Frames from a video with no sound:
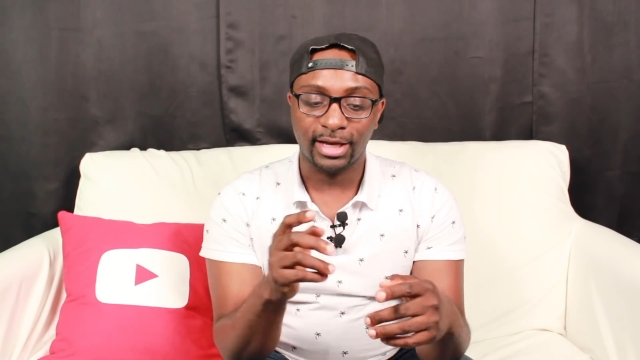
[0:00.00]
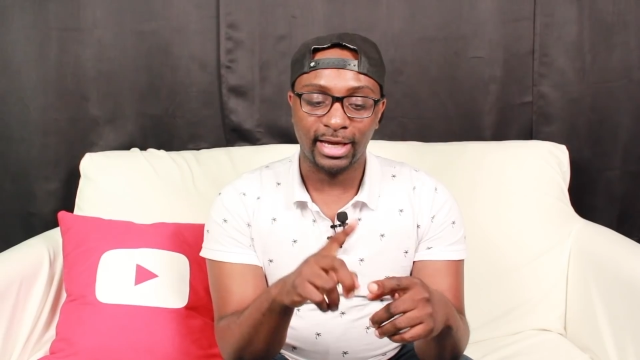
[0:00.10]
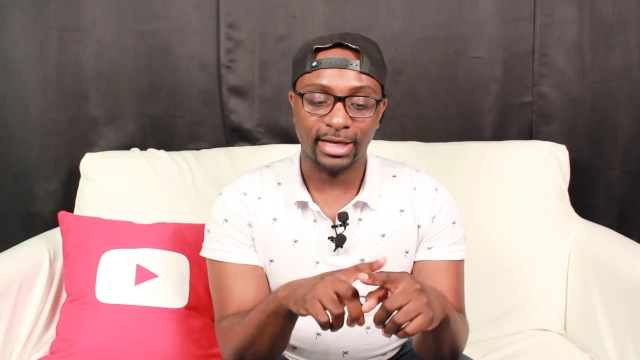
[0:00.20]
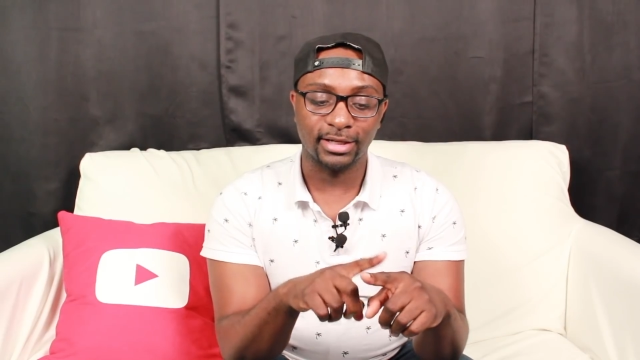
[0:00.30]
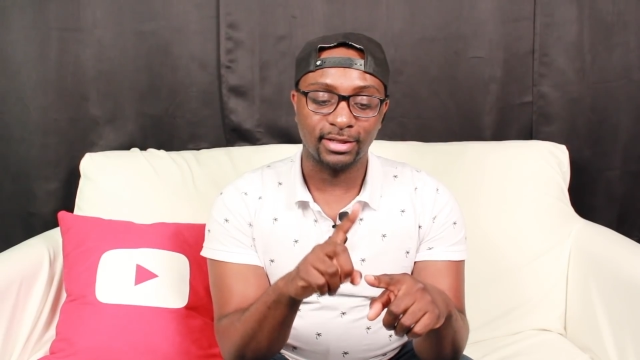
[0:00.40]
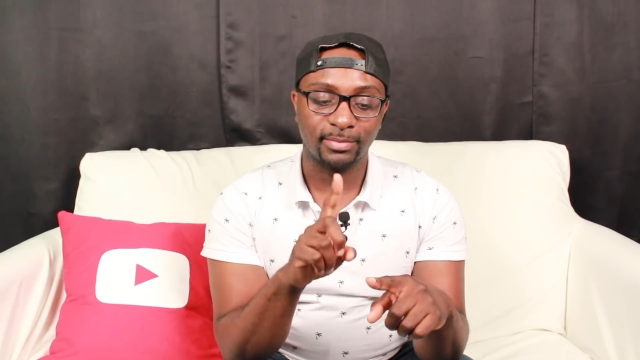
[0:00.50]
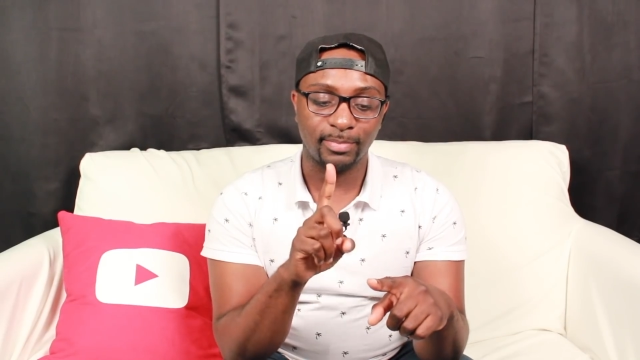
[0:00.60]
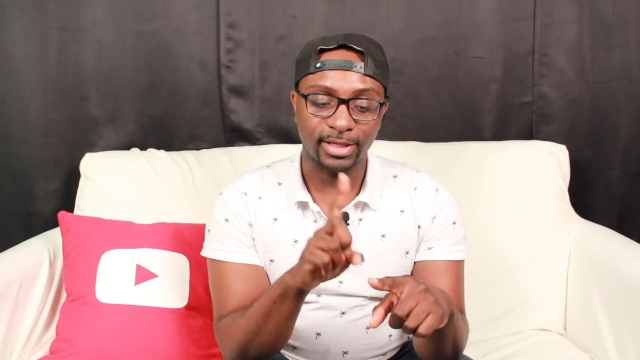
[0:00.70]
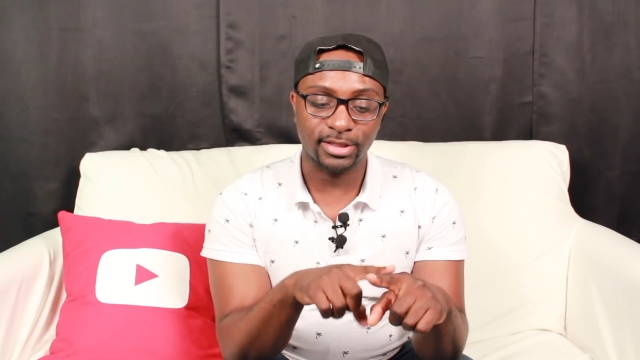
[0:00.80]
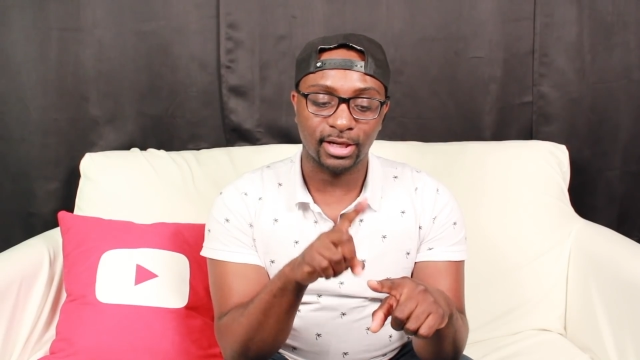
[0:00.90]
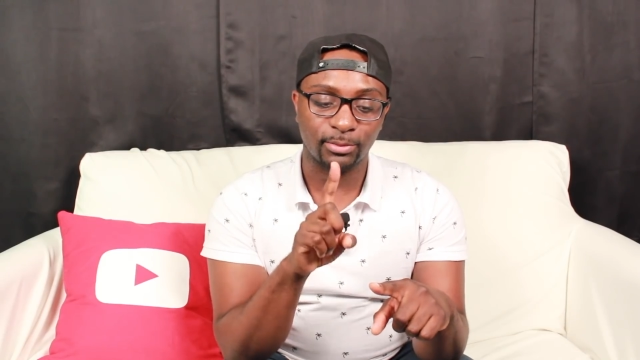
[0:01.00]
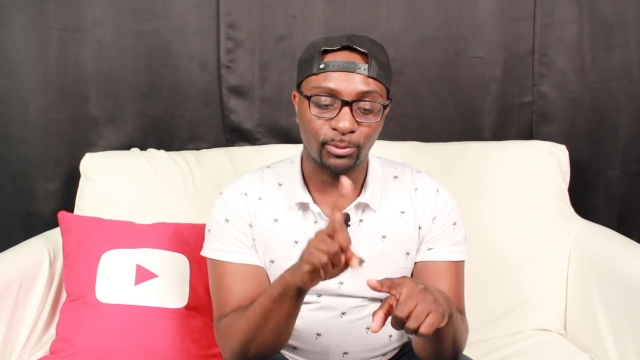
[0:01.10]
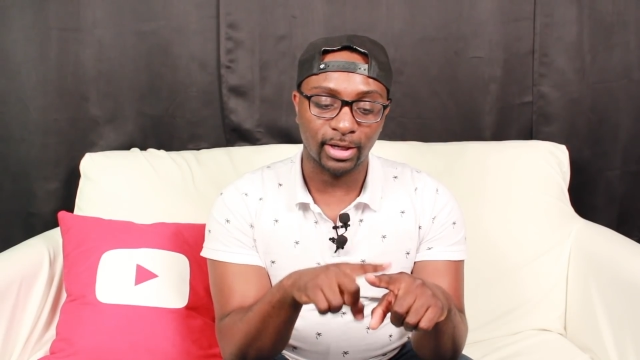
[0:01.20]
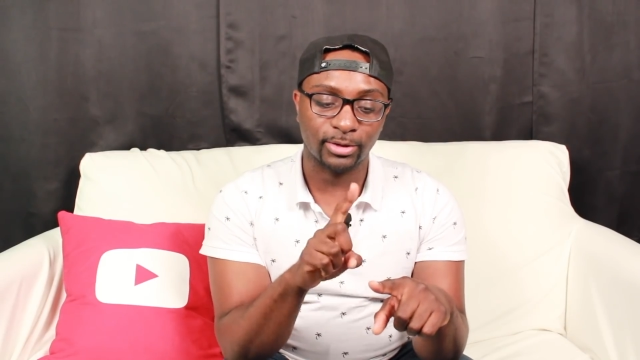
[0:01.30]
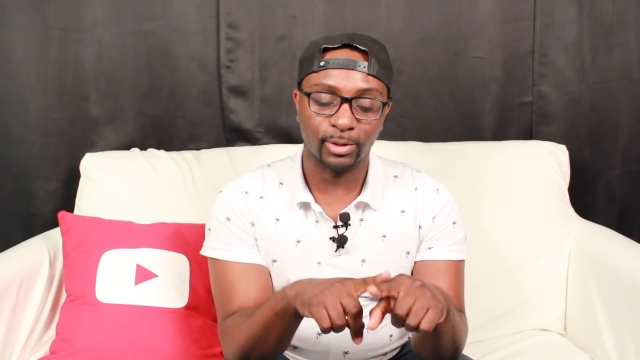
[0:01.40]
And based on
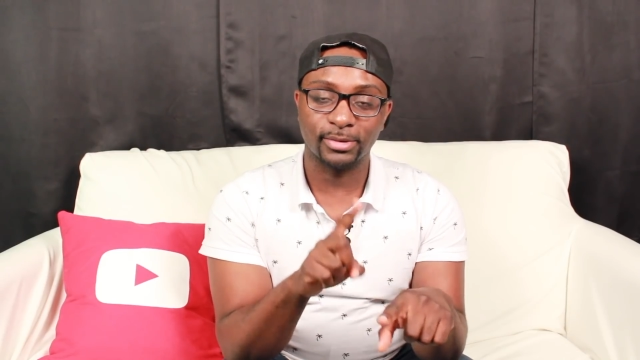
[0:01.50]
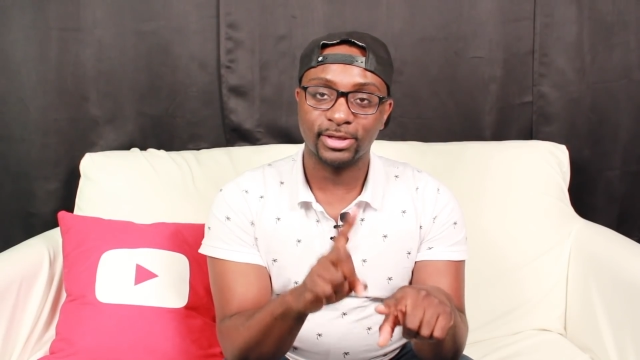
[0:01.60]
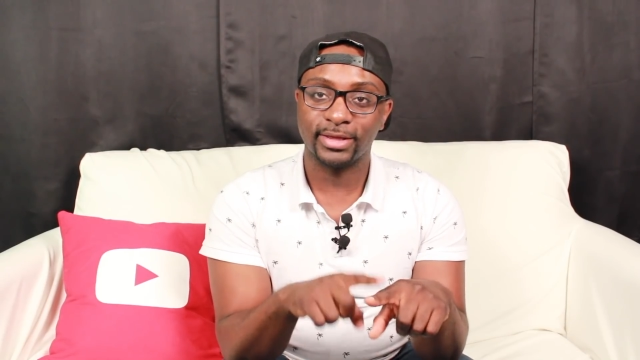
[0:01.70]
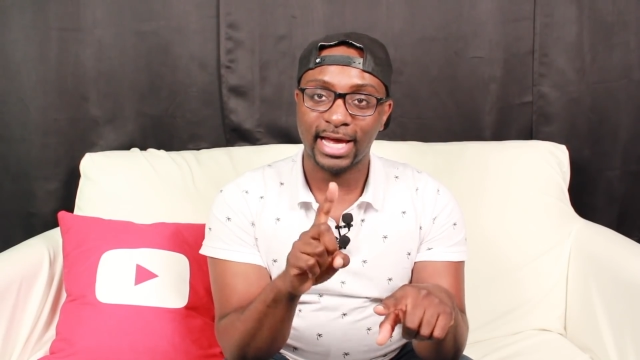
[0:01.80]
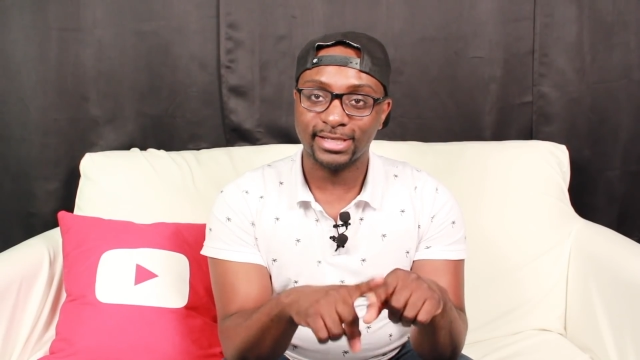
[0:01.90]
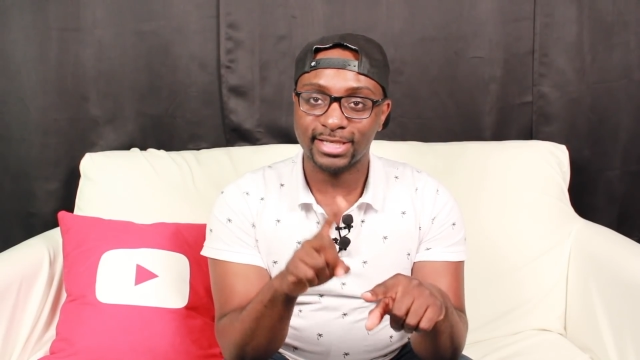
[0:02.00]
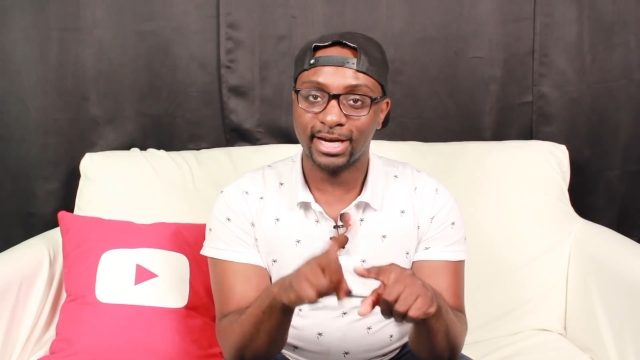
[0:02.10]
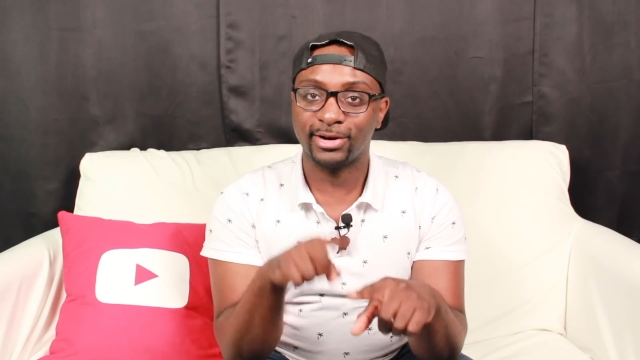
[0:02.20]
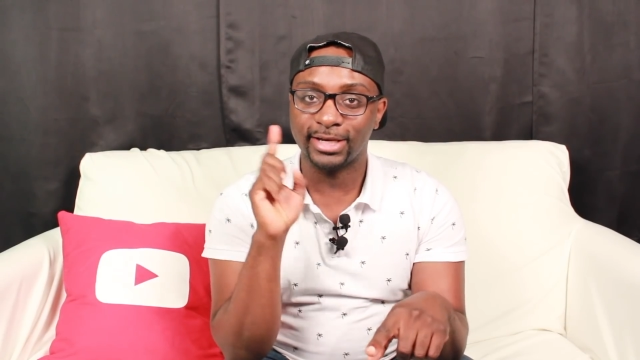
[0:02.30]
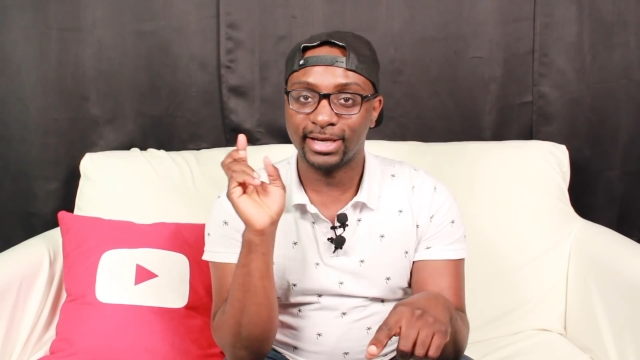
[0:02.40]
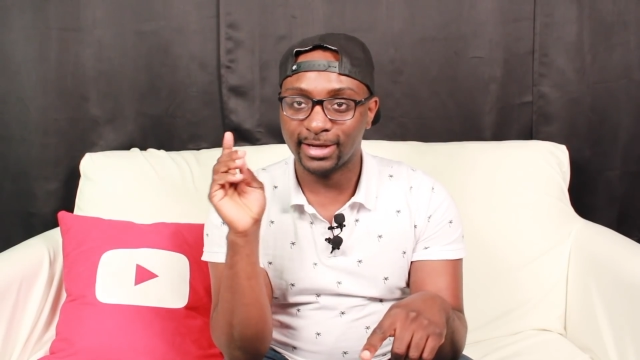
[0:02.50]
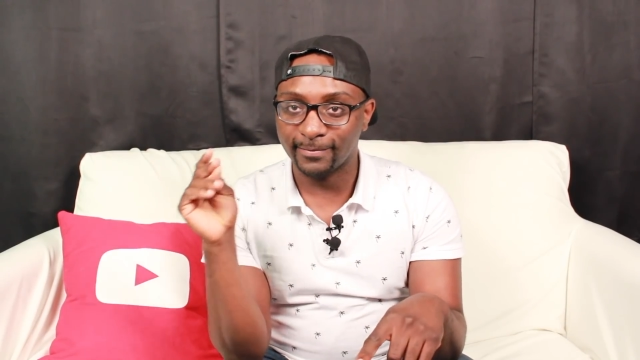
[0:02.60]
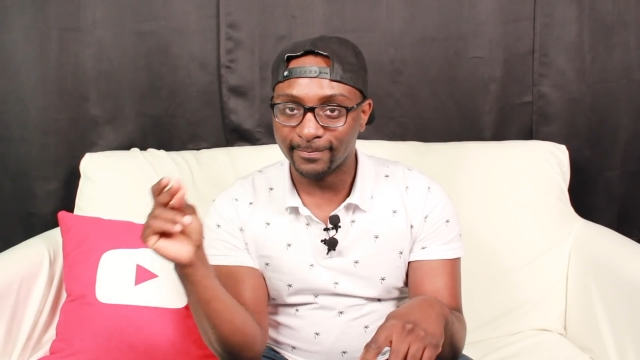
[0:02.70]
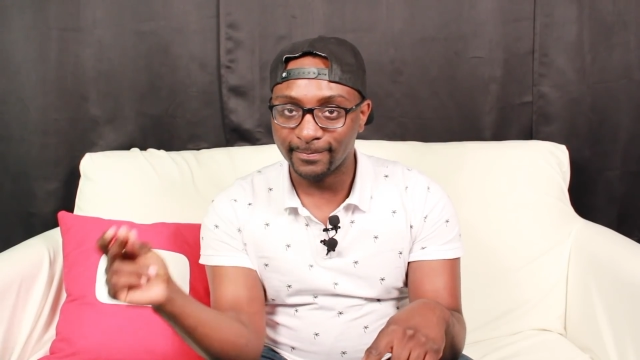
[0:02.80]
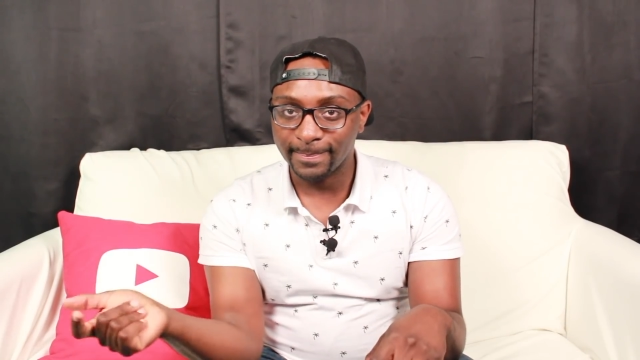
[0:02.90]
what chromosome that's
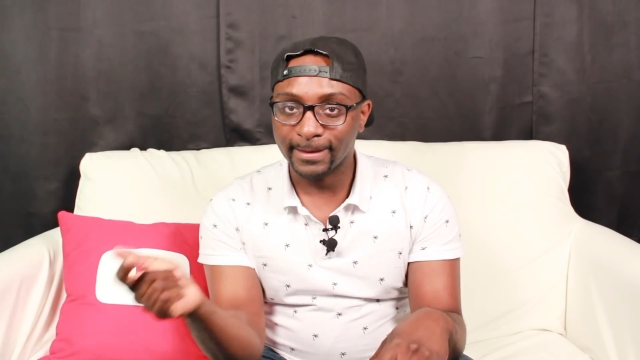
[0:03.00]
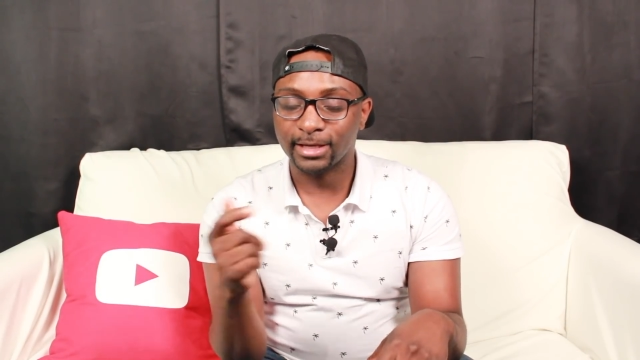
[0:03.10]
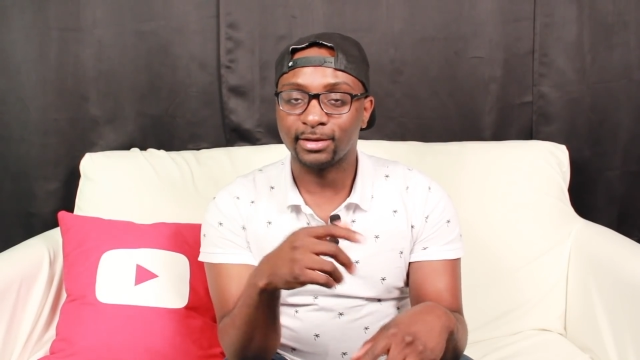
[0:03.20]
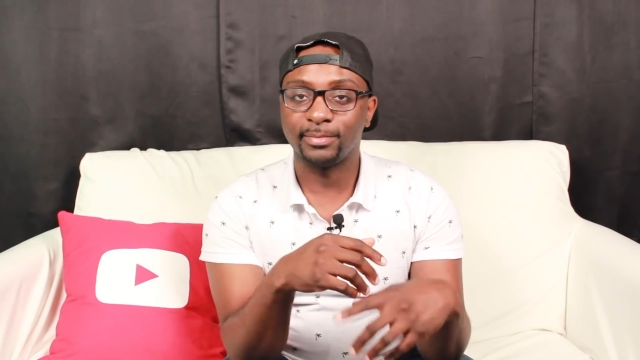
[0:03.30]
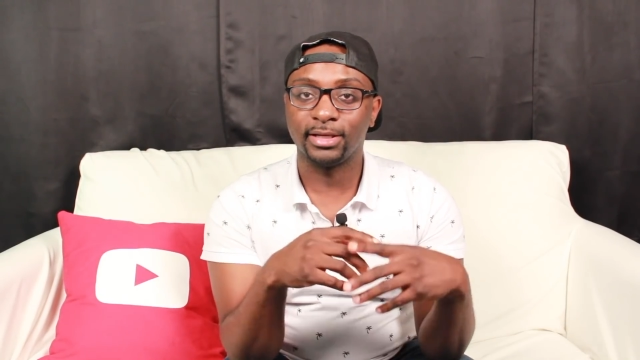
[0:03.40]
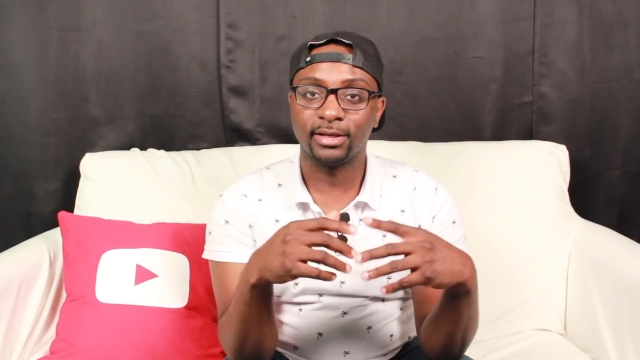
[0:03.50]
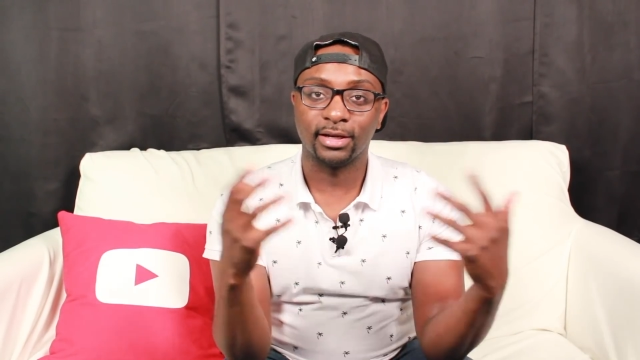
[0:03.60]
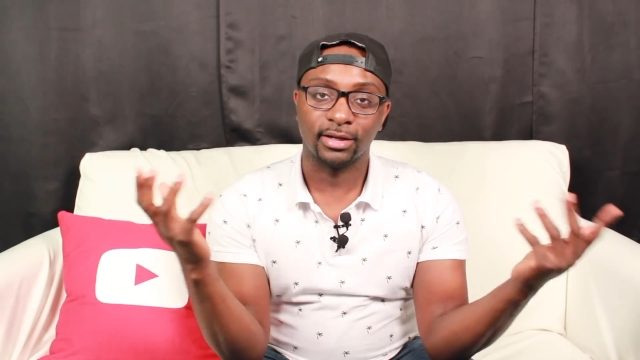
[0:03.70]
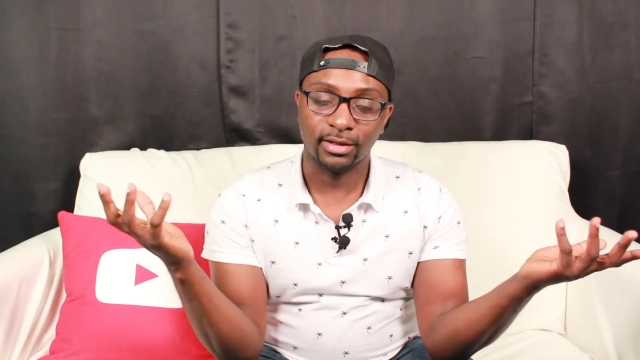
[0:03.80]
carrying, can be